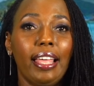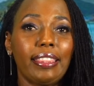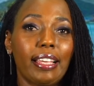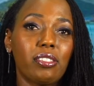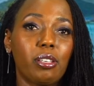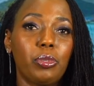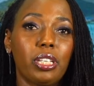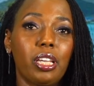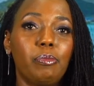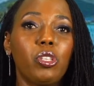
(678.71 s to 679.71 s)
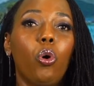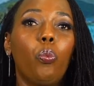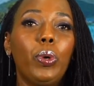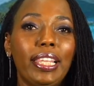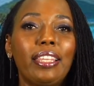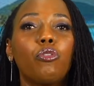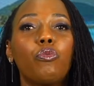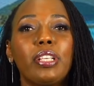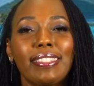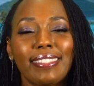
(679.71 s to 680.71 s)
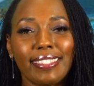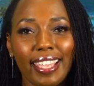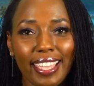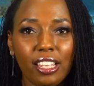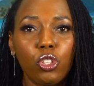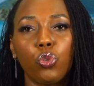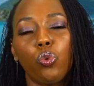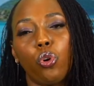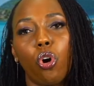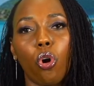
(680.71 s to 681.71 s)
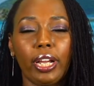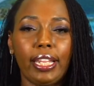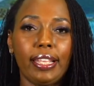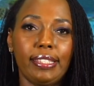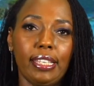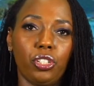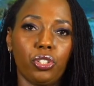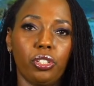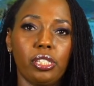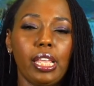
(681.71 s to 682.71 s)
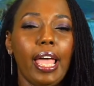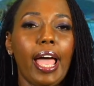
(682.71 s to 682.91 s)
that sometimes we let the risks into our organizations